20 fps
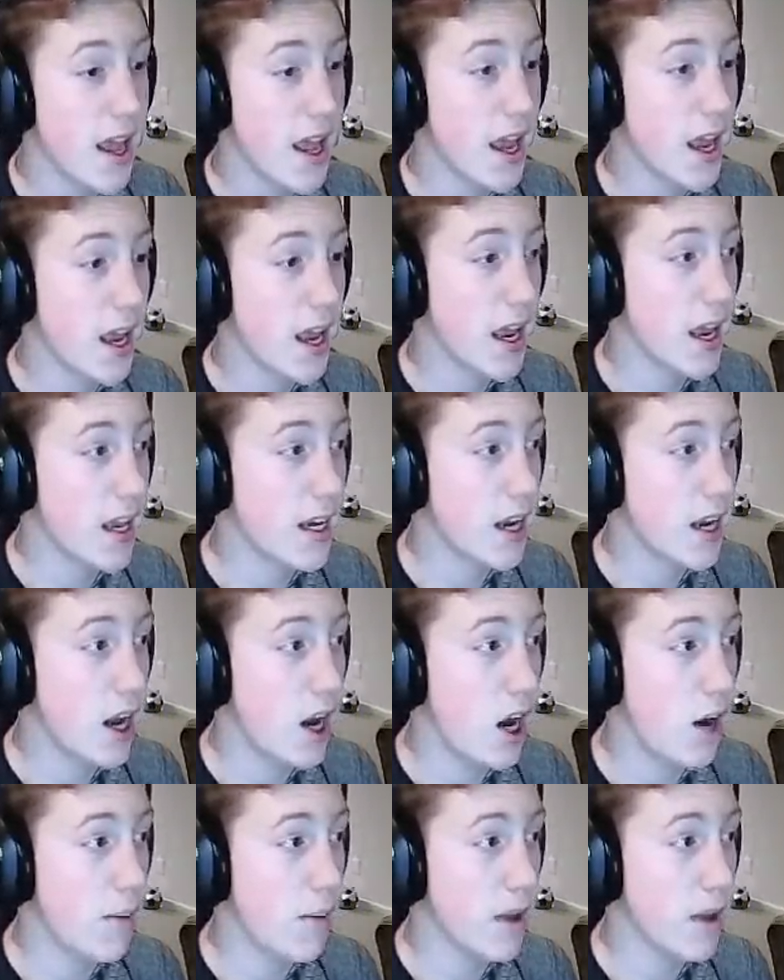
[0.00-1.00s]
and
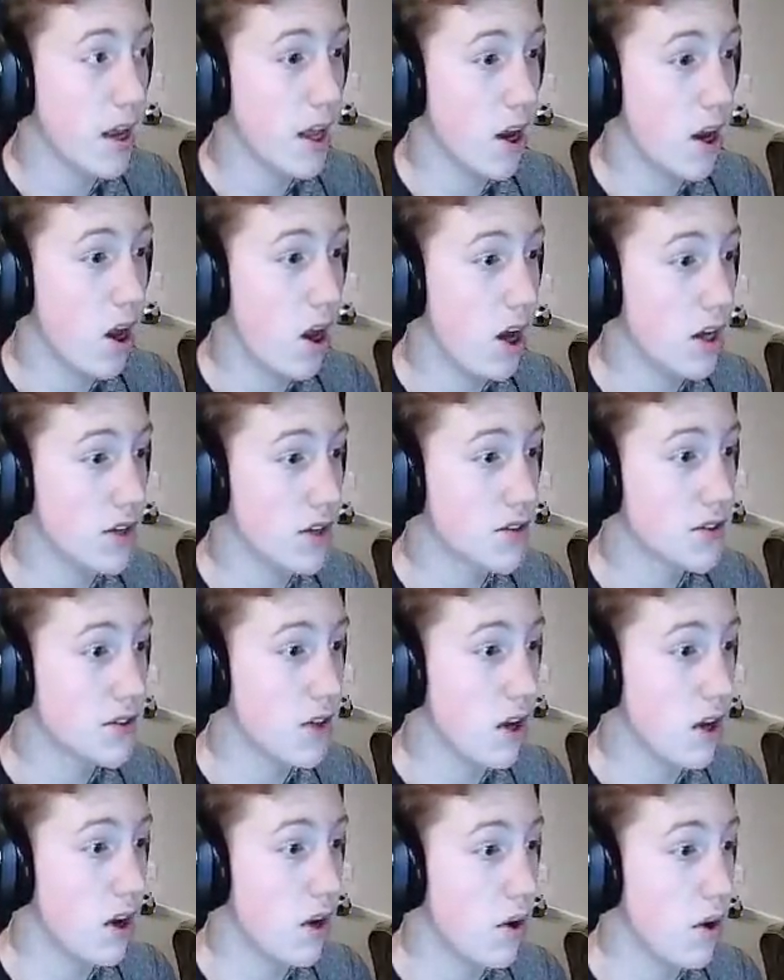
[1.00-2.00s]
um, it
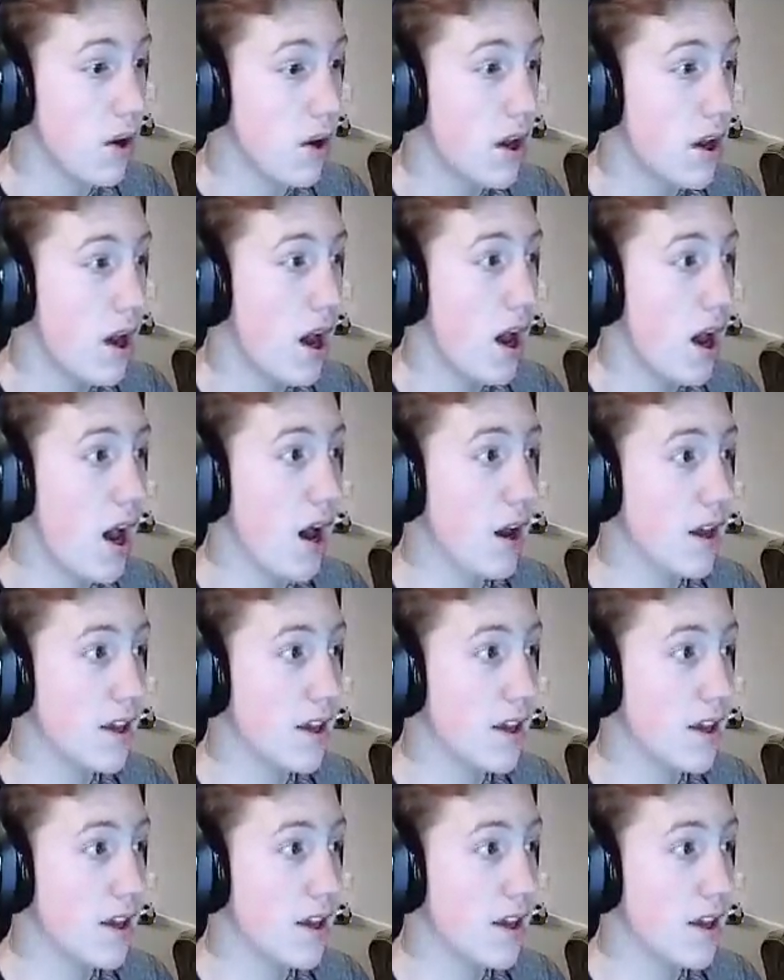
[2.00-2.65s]
also uh,